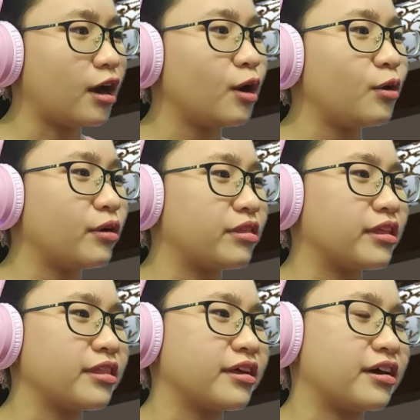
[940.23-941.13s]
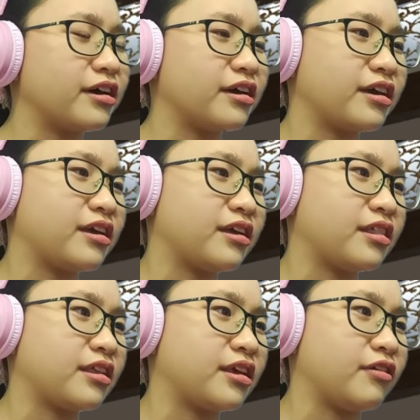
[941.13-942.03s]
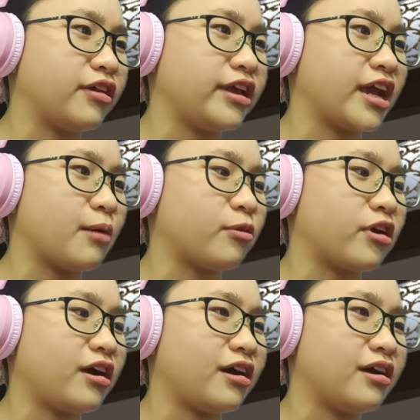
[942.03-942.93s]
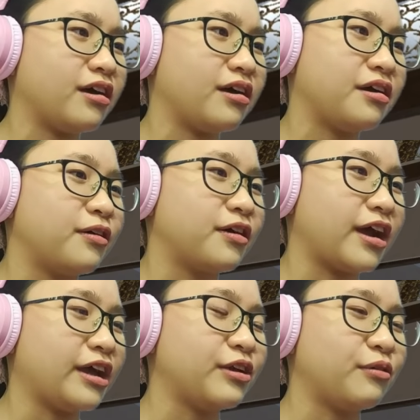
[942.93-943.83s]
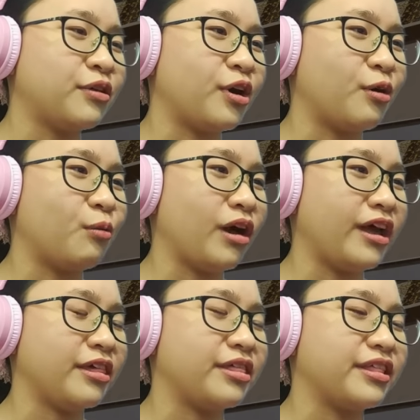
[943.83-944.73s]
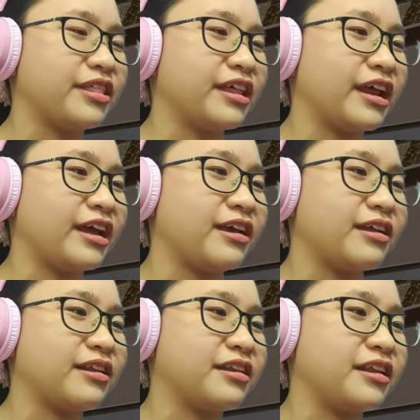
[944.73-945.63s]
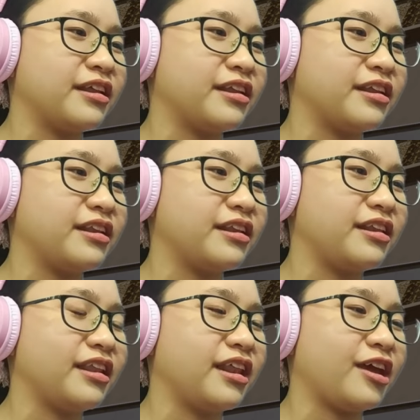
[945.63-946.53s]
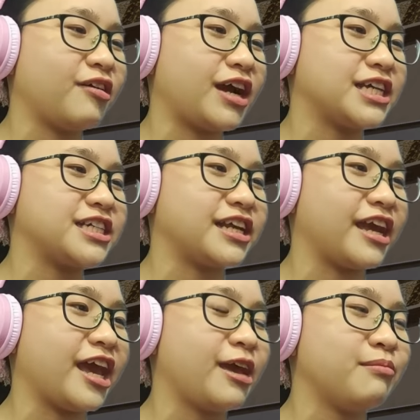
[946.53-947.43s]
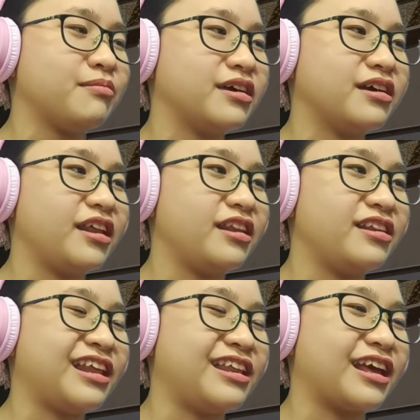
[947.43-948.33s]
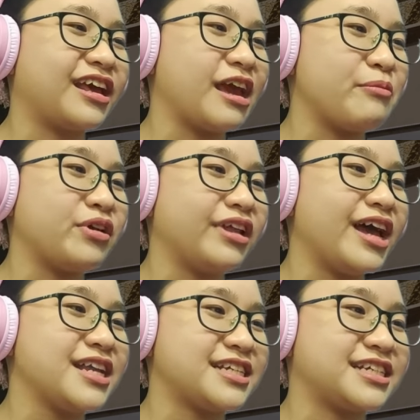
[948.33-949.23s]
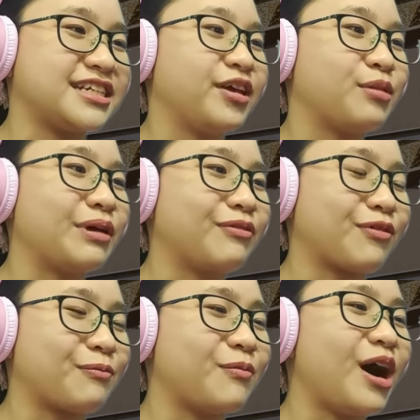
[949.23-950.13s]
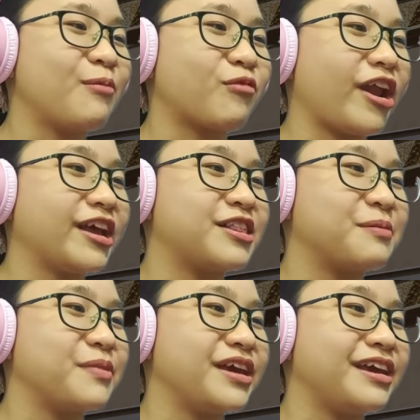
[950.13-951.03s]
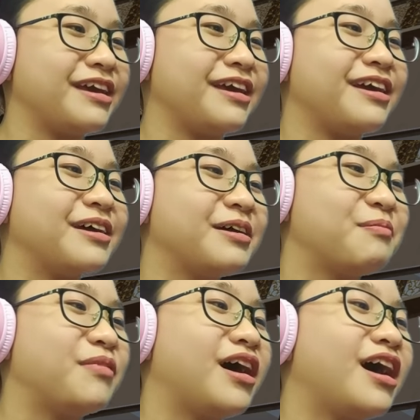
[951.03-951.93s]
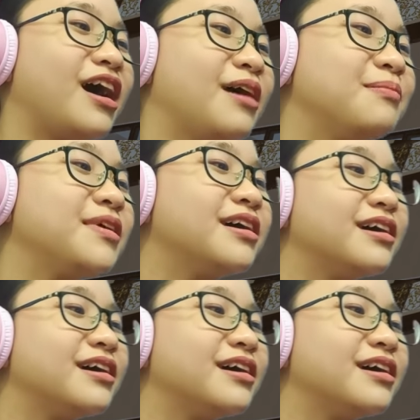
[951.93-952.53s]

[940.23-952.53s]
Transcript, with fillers: Oh, is this a security camera? Or I don't know. What is... Did I... Did, did I crash the game? Did, did the game glitch? Is my mom running to me? Mom?